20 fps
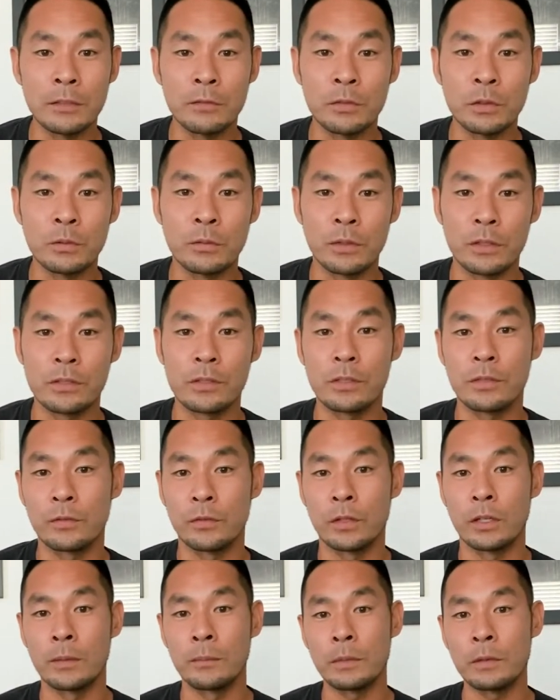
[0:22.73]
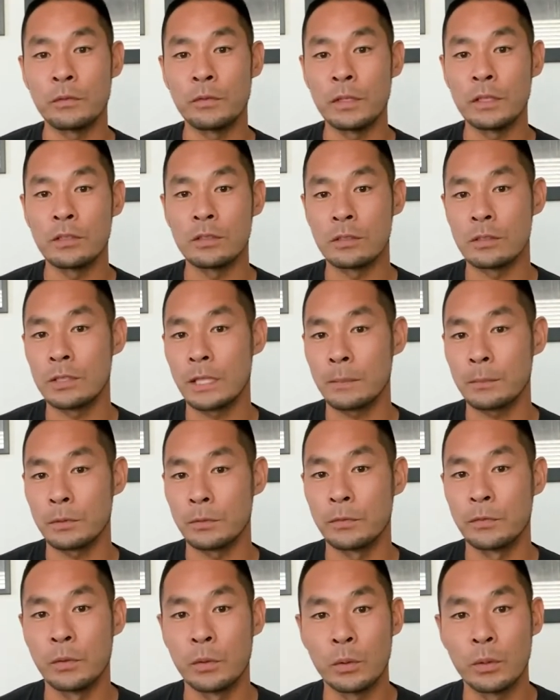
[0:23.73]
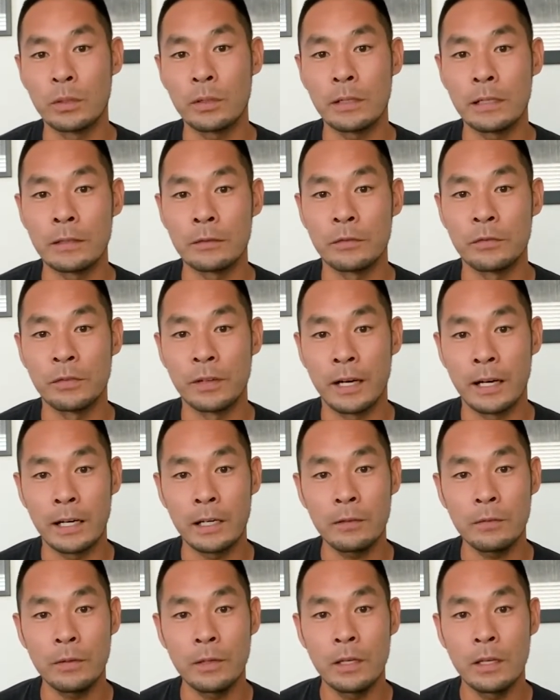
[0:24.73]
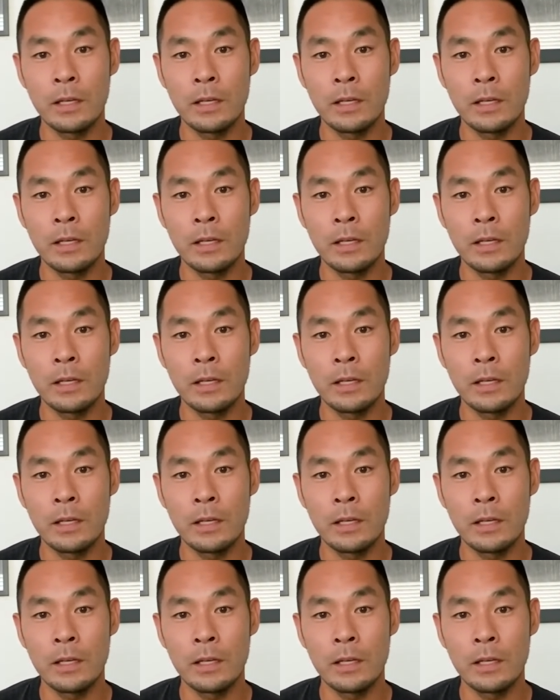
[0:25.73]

a few verses from Ephesians chapter 4 and 5